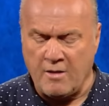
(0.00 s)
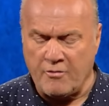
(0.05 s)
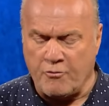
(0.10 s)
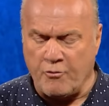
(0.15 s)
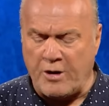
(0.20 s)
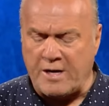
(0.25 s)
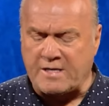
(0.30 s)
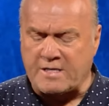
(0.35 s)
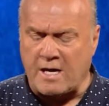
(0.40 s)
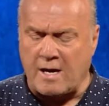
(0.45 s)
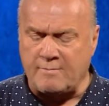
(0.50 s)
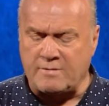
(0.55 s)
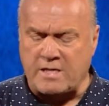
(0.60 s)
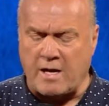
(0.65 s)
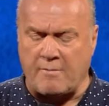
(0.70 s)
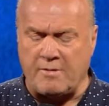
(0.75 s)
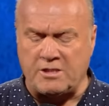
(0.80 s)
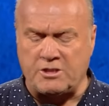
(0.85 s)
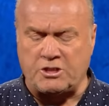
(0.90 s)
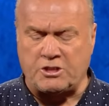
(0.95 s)
3 times
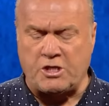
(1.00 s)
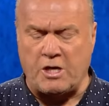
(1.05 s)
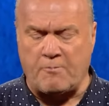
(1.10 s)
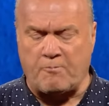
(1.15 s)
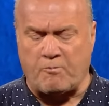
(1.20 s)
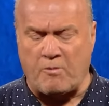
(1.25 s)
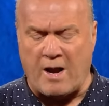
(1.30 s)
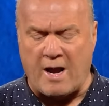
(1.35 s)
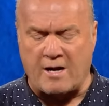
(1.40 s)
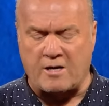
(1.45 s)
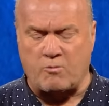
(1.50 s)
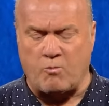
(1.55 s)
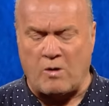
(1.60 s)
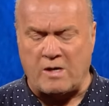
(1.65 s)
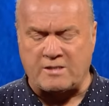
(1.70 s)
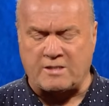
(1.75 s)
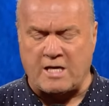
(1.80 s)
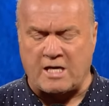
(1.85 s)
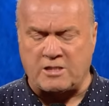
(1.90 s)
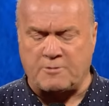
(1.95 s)
I was shipwrecked.
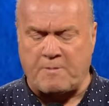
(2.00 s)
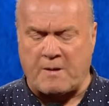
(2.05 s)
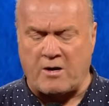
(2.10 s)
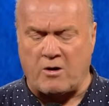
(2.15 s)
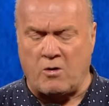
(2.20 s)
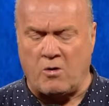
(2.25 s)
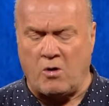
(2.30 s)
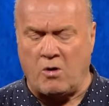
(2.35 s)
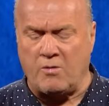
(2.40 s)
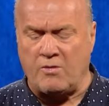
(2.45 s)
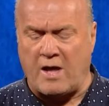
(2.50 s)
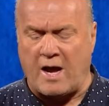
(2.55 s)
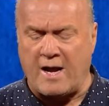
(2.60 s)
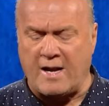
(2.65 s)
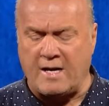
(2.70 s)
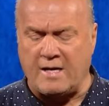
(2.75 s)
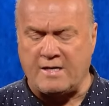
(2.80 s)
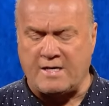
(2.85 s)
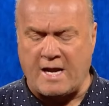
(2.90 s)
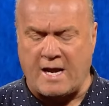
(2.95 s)
Once I spent a whole
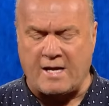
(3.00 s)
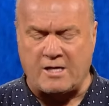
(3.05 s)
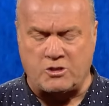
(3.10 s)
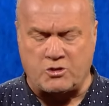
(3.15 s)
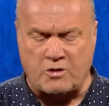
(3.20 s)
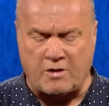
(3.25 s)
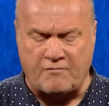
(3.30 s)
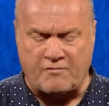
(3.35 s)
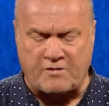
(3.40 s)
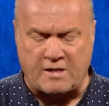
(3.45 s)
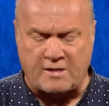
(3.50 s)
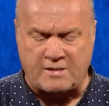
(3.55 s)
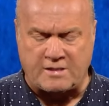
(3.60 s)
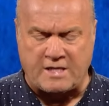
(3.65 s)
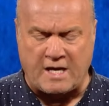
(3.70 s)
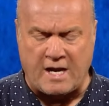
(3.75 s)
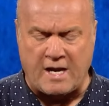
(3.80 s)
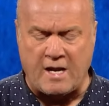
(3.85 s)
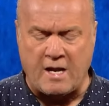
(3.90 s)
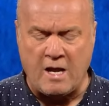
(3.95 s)
night and day adrift at
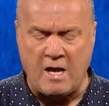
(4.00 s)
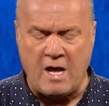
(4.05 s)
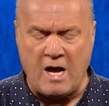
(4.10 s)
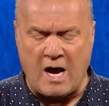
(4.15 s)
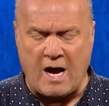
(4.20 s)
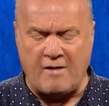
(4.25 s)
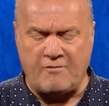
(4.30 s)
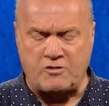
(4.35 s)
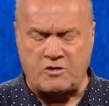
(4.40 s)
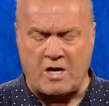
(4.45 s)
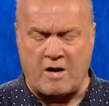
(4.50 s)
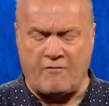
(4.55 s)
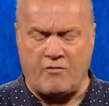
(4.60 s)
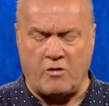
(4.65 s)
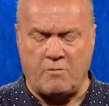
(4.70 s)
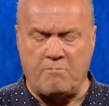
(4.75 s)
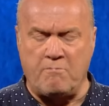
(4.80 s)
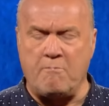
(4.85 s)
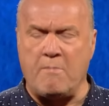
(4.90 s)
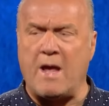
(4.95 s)
sea. I've
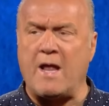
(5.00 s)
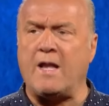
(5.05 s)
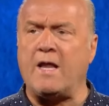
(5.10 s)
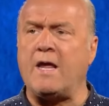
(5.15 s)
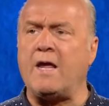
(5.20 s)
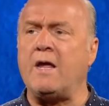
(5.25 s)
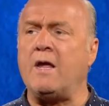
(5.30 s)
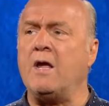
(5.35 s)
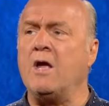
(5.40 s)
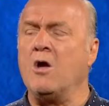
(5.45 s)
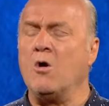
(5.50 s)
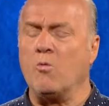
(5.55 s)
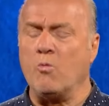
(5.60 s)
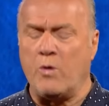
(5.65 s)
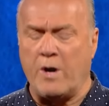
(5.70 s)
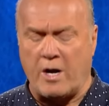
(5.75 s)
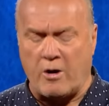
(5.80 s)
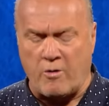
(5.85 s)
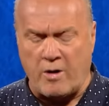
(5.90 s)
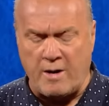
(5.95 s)
traveled many
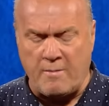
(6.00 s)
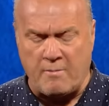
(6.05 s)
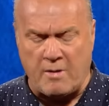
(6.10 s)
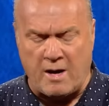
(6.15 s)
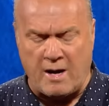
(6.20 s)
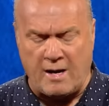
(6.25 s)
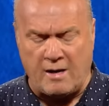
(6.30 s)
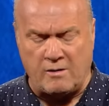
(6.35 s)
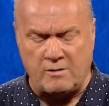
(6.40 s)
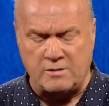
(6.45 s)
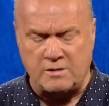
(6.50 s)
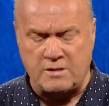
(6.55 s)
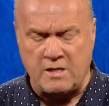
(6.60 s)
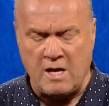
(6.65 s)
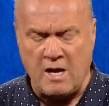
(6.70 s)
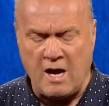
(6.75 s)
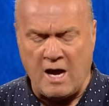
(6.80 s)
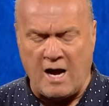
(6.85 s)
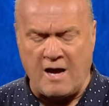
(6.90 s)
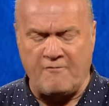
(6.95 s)
weary miles.
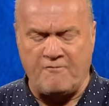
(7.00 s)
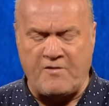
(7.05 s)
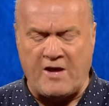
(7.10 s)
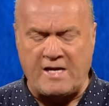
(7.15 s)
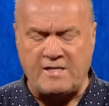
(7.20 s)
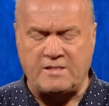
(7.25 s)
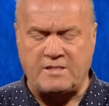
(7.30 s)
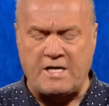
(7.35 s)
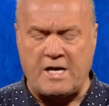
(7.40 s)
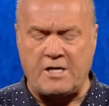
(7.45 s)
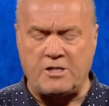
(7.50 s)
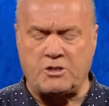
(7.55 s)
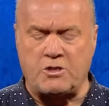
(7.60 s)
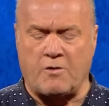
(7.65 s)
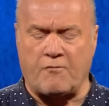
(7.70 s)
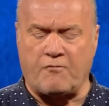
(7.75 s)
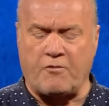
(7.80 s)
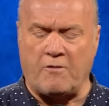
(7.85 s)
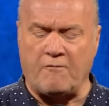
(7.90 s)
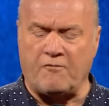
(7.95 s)
I faced
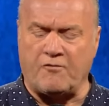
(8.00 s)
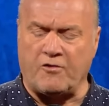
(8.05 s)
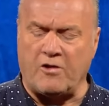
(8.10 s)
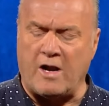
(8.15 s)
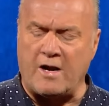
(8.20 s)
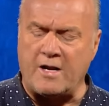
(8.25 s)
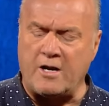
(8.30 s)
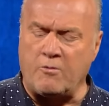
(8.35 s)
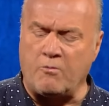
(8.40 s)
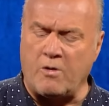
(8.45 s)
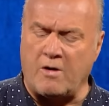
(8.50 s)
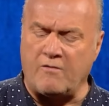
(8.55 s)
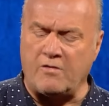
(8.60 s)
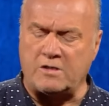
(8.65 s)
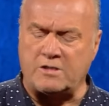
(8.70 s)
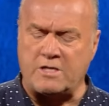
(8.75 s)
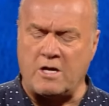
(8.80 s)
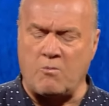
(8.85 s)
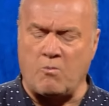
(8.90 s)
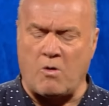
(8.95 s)
danger from flooded
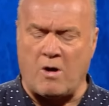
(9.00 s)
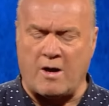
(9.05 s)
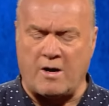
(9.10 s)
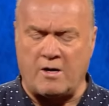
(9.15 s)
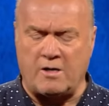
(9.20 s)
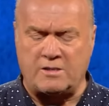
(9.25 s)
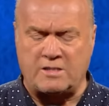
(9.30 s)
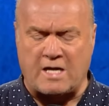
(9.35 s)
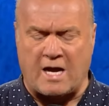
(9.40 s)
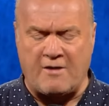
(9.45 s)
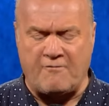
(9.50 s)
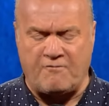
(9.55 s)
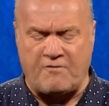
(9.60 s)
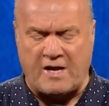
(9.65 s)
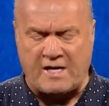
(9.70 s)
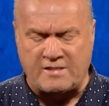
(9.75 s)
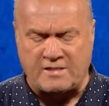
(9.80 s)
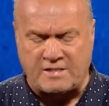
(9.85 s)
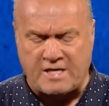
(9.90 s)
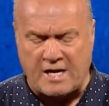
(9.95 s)
rivers and waters. I
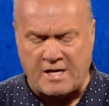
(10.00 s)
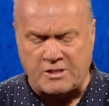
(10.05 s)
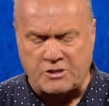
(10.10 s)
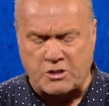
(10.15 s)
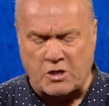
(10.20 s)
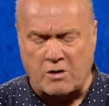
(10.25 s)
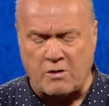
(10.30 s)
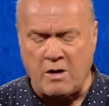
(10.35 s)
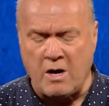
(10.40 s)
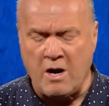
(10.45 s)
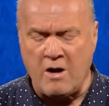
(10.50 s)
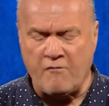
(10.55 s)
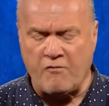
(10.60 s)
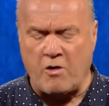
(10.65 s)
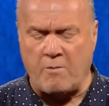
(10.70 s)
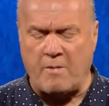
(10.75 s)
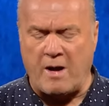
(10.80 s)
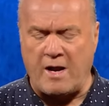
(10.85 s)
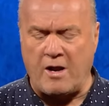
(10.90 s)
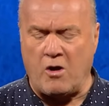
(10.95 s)
faced danger
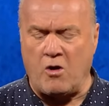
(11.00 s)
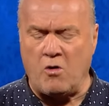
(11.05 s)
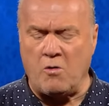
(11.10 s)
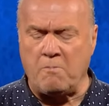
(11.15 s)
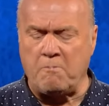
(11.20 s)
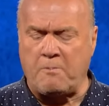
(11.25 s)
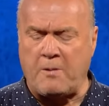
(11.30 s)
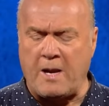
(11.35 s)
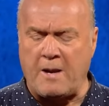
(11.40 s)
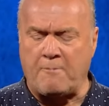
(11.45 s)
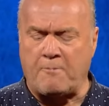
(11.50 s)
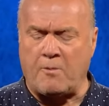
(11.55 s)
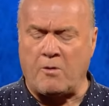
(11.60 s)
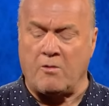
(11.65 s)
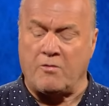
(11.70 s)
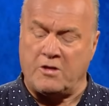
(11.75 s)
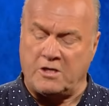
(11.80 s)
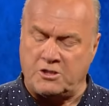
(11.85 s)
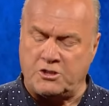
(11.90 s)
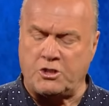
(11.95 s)
from my own
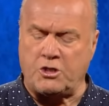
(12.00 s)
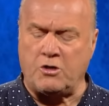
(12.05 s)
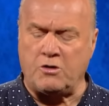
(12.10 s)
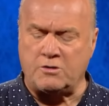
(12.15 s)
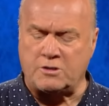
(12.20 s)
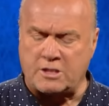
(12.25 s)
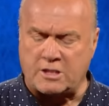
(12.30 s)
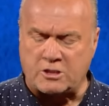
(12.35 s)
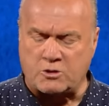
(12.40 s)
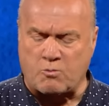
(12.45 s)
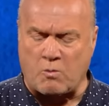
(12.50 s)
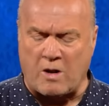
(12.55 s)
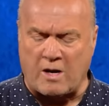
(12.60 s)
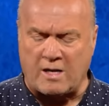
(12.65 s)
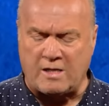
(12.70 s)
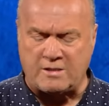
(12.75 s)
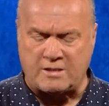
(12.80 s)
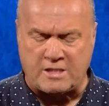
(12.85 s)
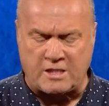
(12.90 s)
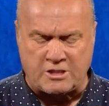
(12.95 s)
people, the Jews as well
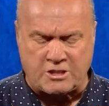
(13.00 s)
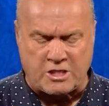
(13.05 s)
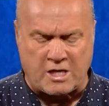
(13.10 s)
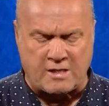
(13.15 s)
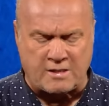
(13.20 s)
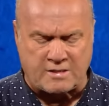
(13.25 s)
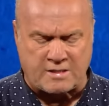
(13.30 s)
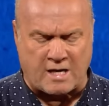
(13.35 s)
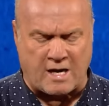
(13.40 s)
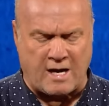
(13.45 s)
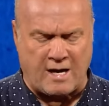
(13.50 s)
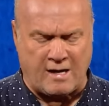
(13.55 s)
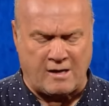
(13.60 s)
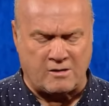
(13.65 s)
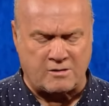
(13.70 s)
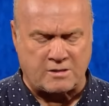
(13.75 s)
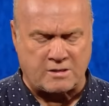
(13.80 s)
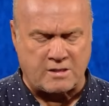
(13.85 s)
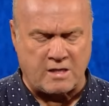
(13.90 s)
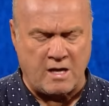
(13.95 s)
as the
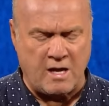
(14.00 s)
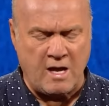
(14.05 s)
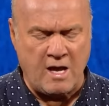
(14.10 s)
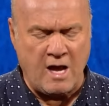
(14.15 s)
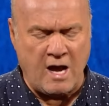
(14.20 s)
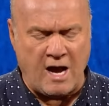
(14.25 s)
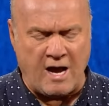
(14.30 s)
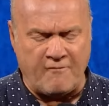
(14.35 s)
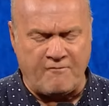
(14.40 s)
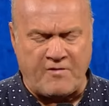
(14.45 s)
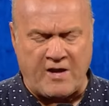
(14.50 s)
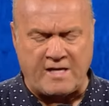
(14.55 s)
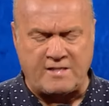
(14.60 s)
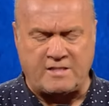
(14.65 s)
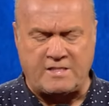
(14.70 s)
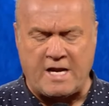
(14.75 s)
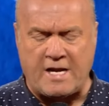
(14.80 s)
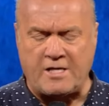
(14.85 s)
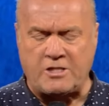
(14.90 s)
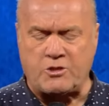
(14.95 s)
Gentiles. I
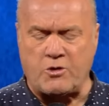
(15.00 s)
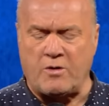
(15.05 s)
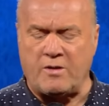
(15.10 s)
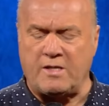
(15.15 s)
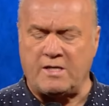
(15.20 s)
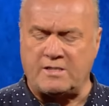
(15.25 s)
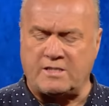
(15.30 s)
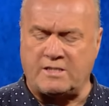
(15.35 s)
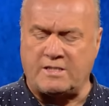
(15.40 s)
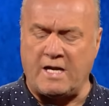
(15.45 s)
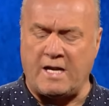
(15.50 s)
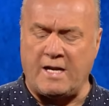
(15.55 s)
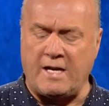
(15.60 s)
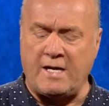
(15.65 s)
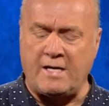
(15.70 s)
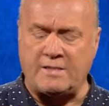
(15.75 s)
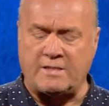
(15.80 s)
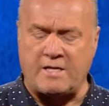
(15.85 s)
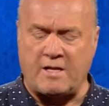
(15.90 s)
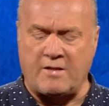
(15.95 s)
faced danger in the
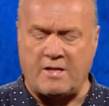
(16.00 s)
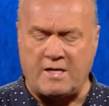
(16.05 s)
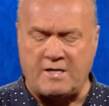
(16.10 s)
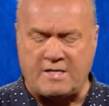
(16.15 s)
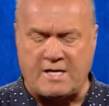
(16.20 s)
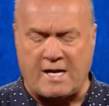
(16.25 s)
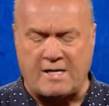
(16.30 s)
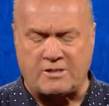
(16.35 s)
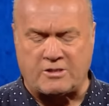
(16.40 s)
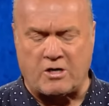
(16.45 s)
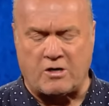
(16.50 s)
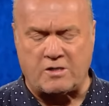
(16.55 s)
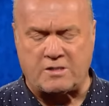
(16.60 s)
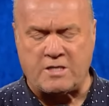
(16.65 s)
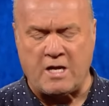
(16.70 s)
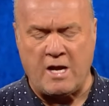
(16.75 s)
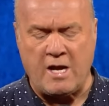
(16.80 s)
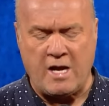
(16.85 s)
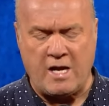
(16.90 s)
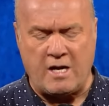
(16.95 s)
cities and the deserts
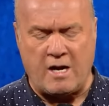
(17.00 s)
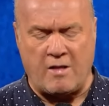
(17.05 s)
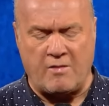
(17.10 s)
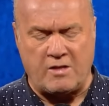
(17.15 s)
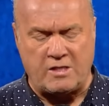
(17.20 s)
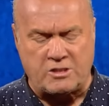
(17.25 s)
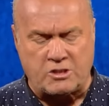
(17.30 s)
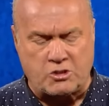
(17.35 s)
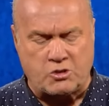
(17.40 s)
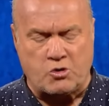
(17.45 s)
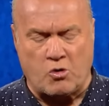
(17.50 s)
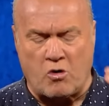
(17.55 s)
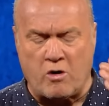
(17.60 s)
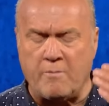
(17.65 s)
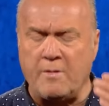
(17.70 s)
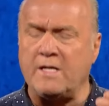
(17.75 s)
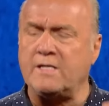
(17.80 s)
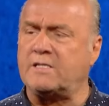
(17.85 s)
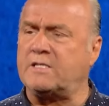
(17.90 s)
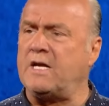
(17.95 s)
and on the
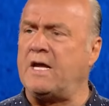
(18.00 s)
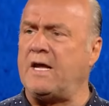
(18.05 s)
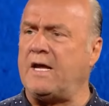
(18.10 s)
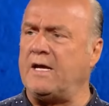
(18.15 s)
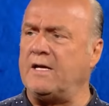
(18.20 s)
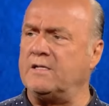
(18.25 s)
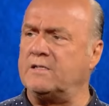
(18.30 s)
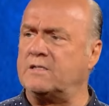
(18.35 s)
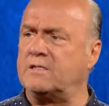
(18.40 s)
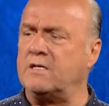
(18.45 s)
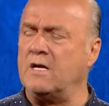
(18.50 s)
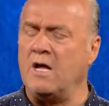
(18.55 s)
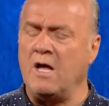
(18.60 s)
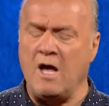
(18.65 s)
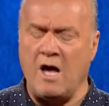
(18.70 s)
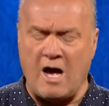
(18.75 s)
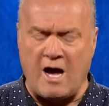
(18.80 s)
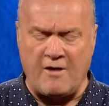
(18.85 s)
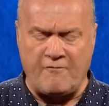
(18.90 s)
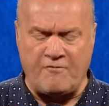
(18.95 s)
stormy seas.
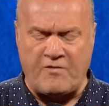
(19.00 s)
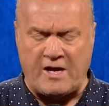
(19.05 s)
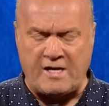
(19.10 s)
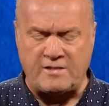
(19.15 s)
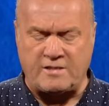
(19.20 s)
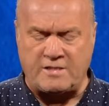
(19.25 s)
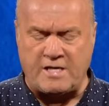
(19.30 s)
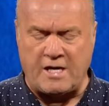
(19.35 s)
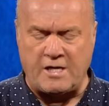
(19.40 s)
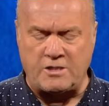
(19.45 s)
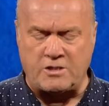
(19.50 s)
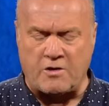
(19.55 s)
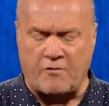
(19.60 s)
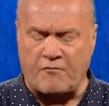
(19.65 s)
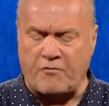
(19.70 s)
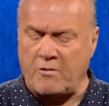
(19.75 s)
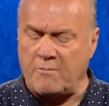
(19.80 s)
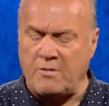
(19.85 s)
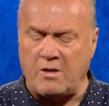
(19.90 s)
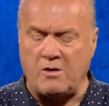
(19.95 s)
I've faced danger
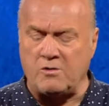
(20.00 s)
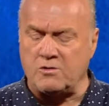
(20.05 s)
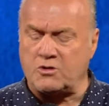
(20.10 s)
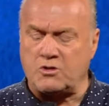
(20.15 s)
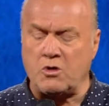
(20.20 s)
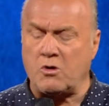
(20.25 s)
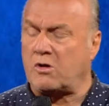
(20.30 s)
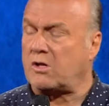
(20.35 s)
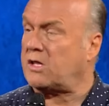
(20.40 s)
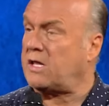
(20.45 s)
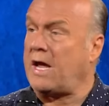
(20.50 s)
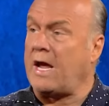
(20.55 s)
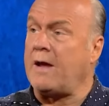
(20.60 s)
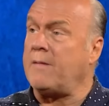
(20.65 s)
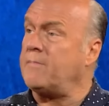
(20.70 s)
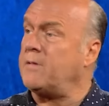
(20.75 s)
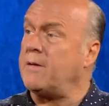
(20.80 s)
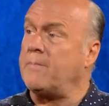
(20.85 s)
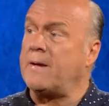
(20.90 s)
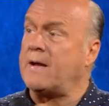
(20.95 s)
from those who
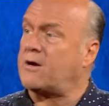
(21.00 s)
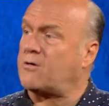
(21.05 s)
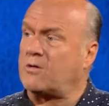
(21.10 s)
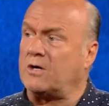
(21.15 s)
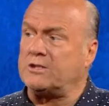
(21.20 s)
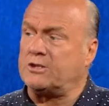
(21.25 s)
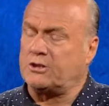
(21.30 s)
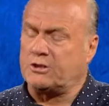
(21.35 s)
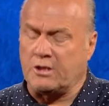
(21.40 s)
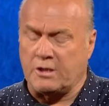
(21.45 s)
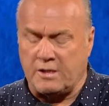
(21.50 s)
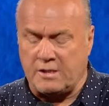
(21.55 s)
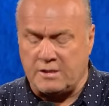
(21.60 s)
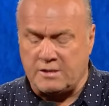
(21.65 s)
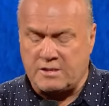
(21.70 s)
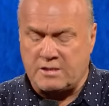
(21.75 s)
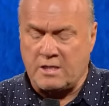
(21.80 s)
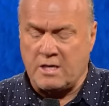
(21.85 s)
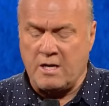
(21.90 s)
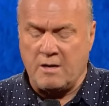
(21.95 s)
claim to be
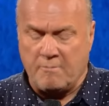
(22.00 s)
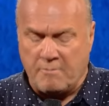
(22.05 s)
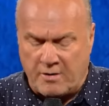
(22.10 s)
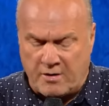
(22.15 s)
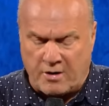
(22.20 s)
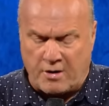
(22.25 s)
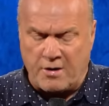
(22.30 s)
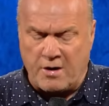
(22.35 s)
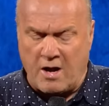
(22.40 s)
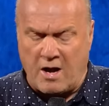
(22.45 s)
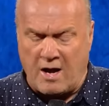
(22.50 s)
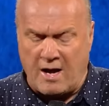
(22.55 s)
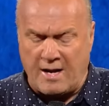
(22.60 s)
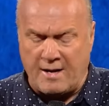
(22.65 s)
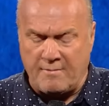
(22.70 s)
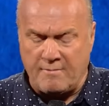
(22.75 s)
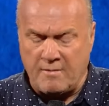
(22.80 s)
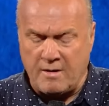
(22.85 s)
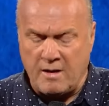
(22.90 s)
Christians but are not.